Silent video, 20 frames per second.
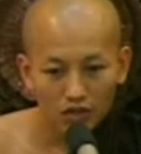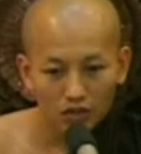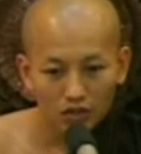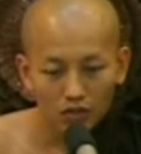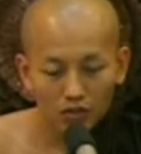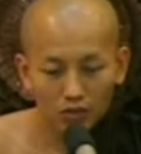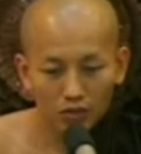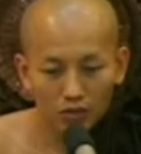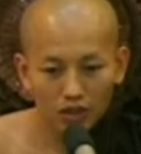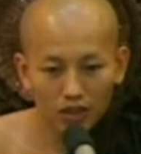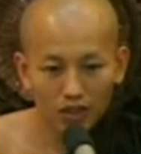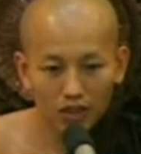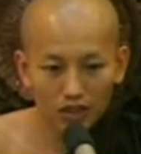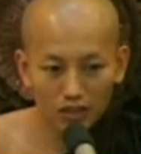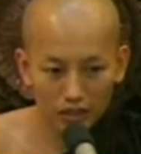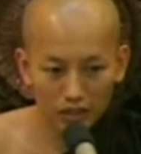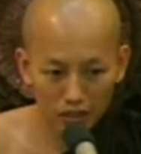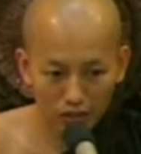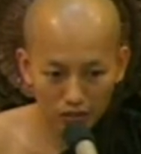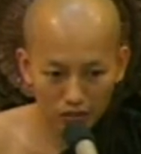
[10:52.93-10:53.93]
you may not
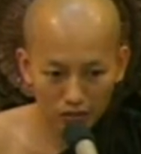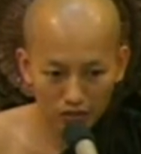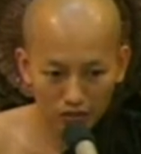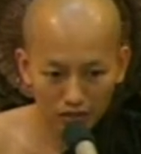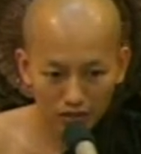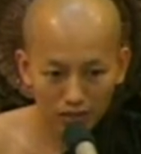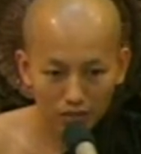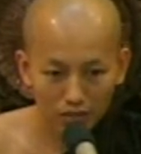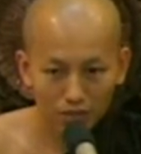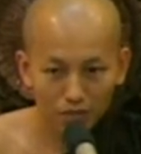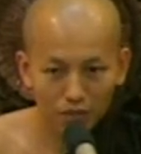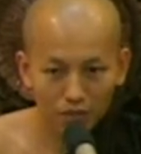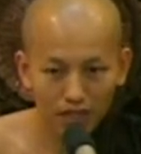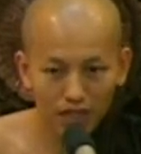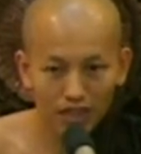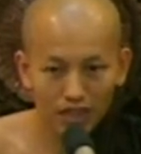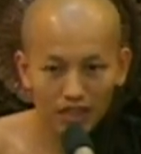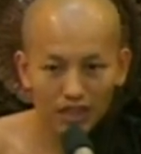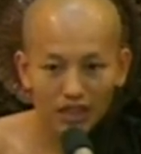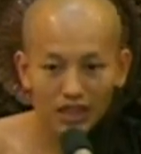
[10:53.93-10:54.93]
know,
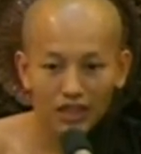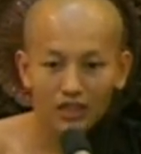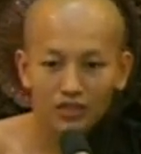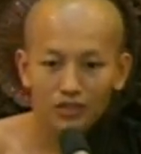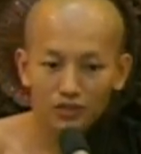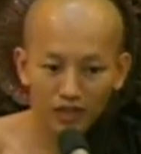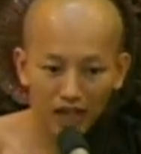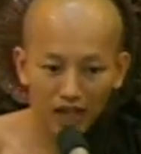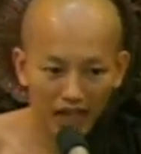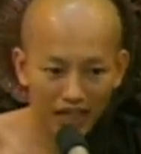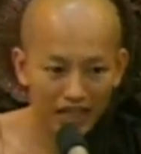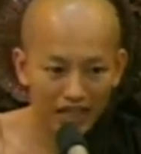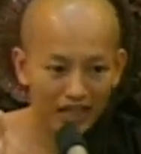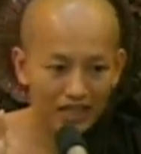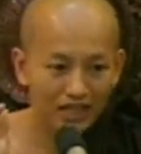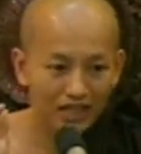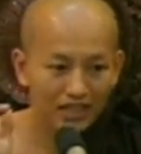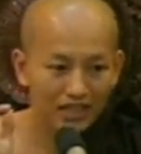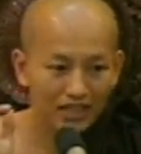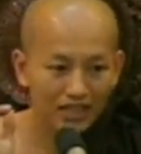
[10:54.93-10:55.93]
but you
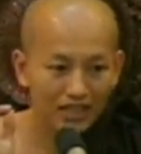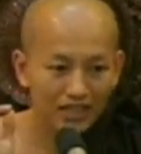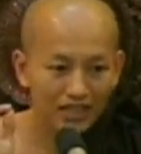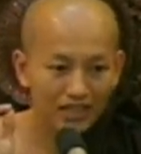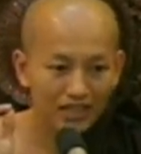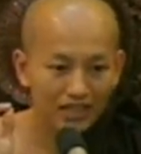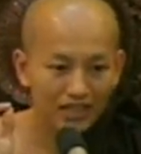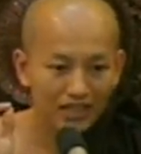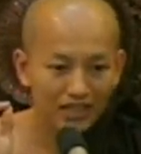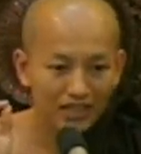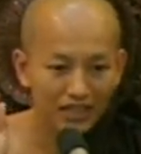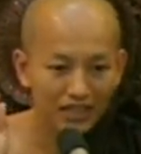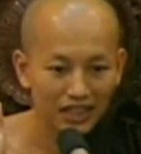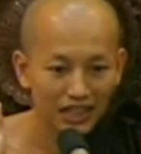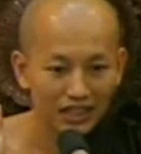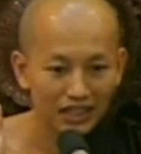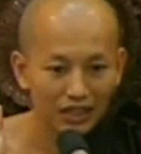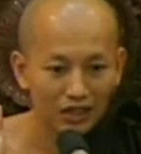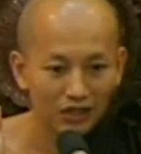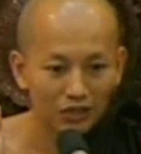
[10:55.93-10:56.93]
like the
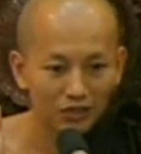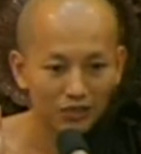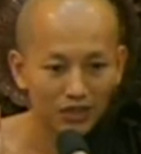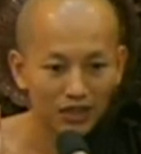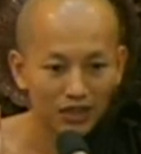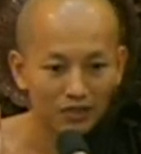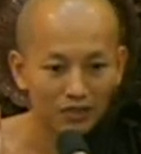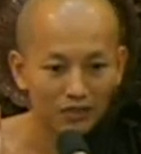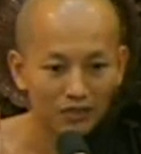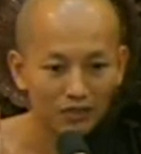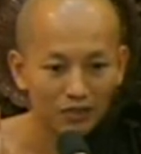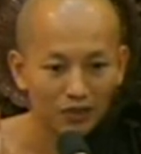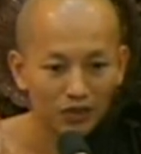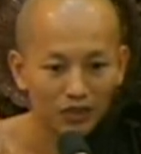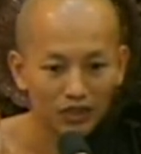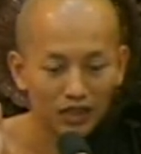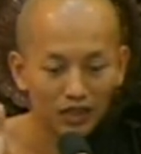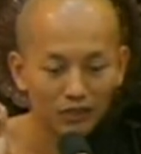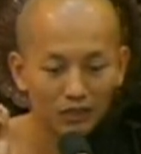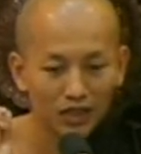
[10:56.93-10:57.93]
other object. For
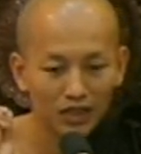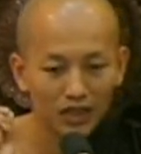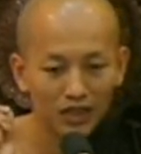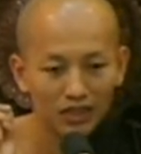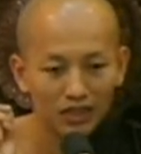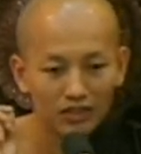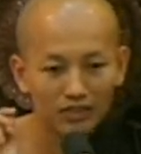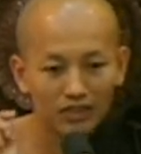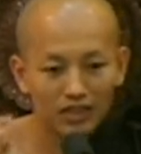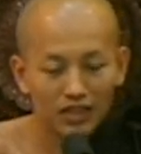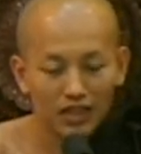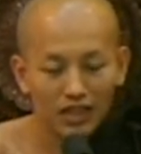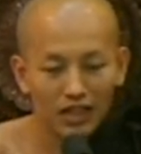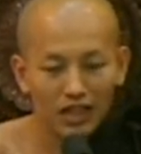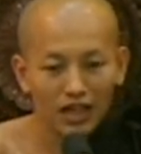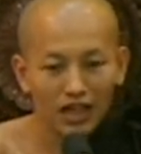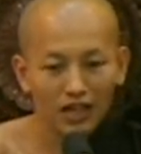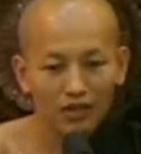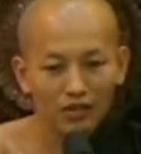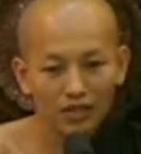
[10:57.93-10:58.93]
example, now
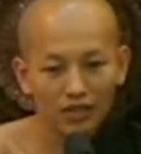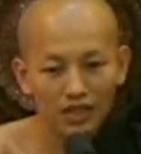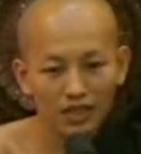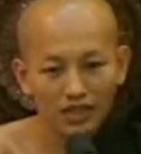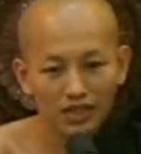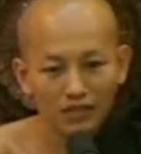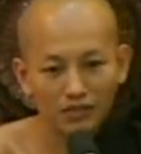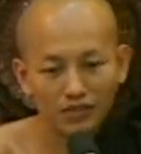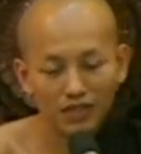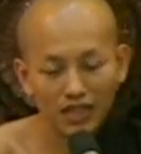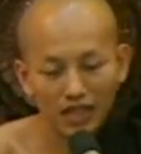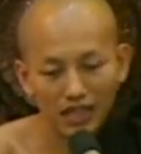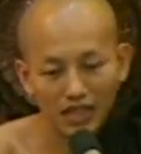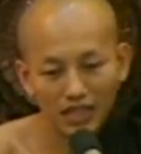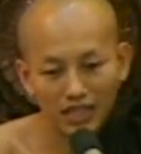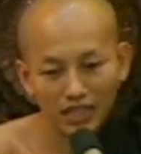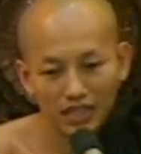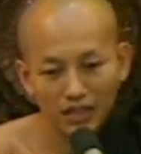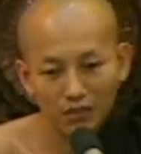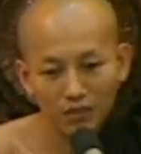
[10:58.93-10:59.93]
I will give the
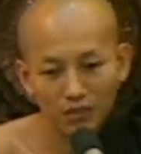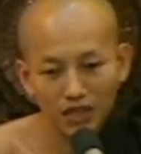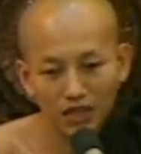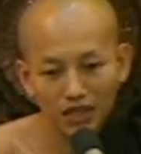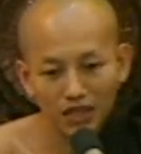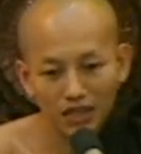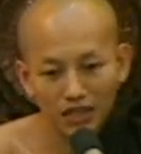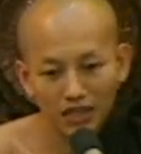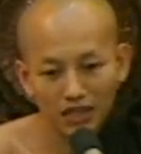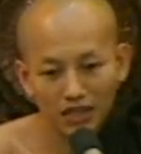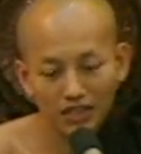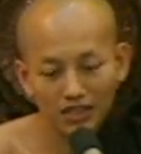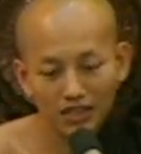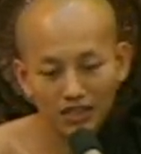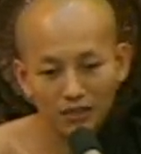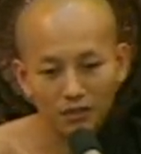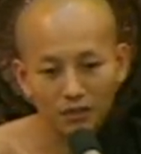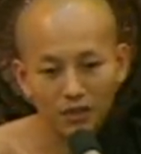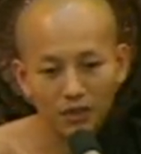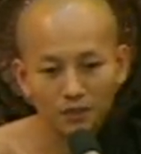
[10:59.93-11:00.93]
example, another
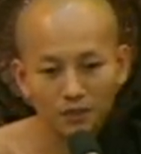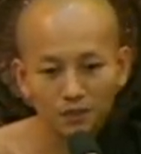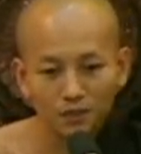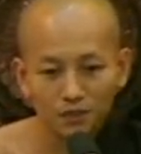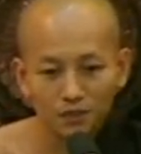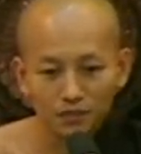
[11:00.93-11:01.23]
example.